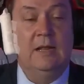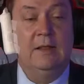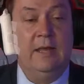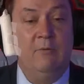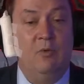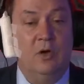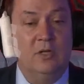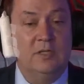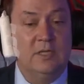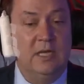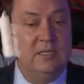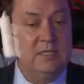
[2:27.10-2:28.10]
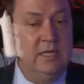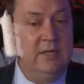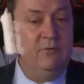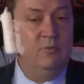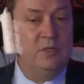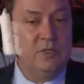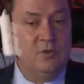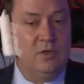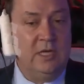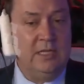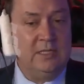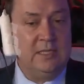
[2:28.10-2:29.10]
as Stephen was sort
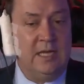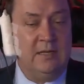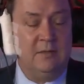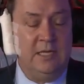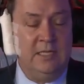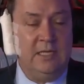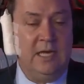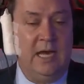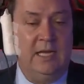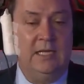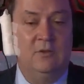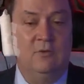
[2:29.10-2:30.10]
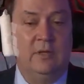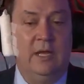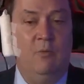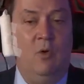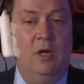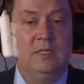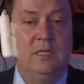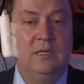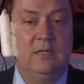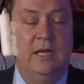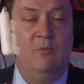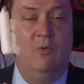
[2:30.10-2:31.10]
of indicating, look,
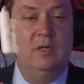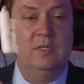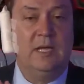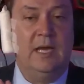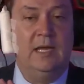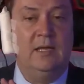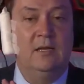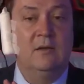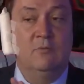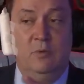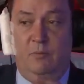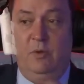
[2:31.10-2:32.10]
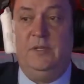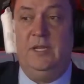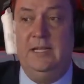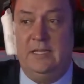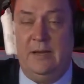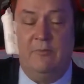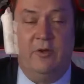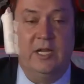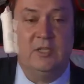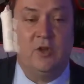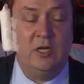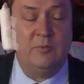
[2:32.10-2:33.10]
we've seen the Democrats
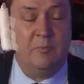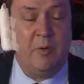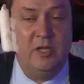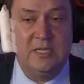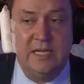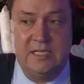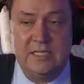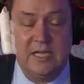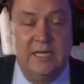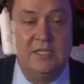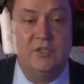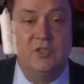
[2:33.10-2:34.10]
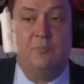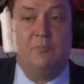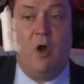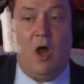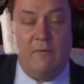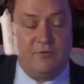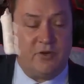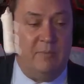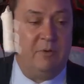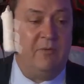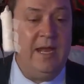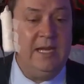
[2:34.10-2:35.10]
try to propose legislation to deprive Trump
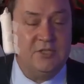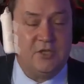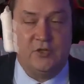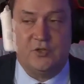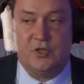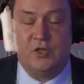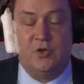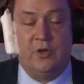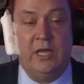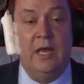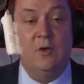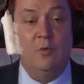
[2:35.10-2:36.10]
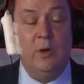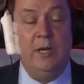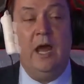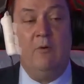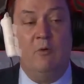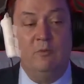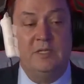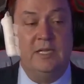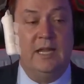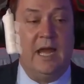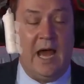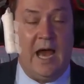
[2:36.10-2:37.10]
of any Social Security. We know what was in
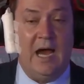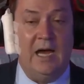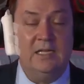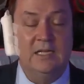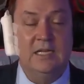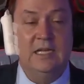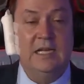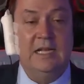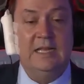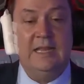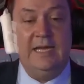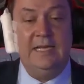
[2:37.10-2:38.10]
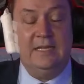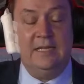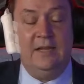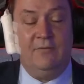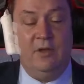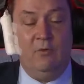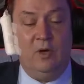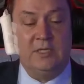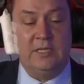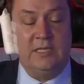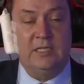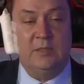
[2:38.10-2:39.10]
their heart. If there was a
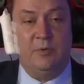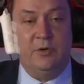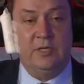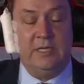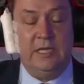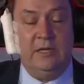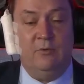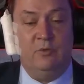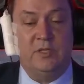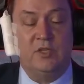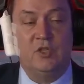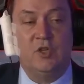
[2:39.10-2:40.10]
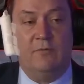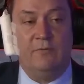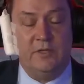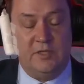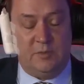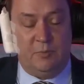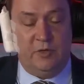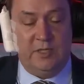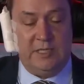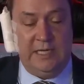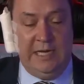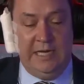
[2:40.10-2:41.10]
conspiracy, it was a soft
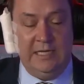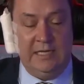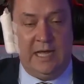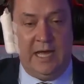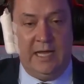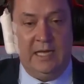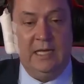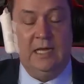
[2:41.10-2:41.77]
conspiracy in that they